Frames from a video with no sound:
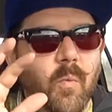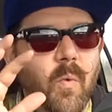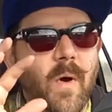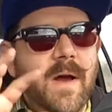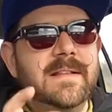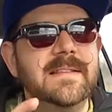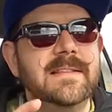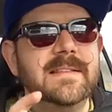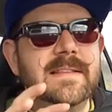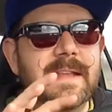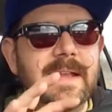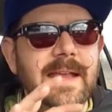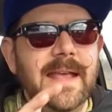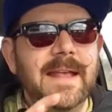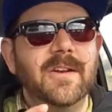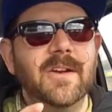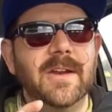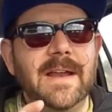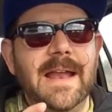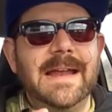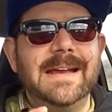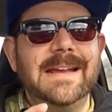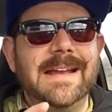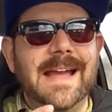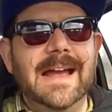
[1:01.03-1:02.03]
Once the
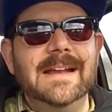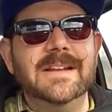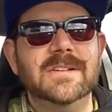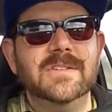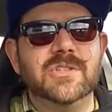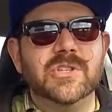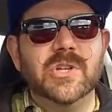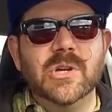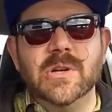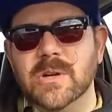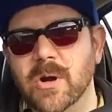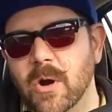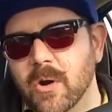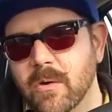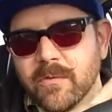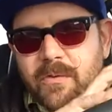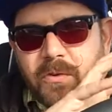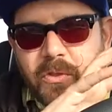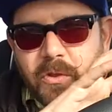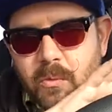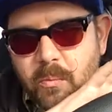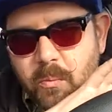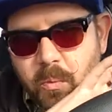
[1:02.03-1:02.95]
internet kind of took over the